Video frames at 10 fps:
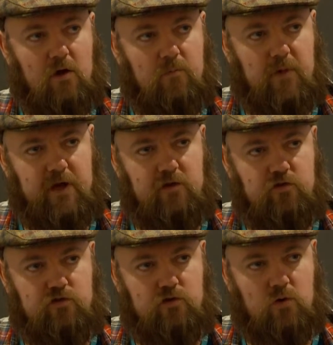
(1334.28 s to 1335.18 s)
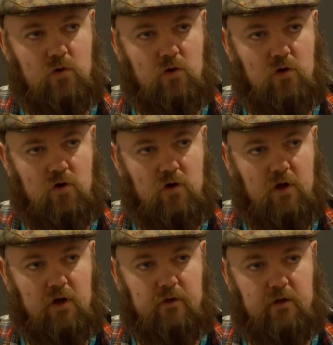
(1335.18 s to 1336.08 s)
making sure
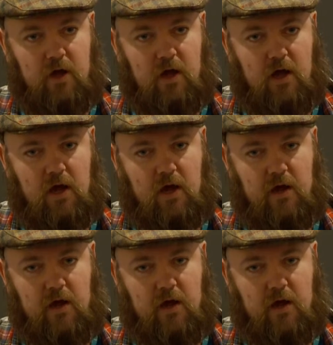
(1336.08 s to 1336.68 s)
that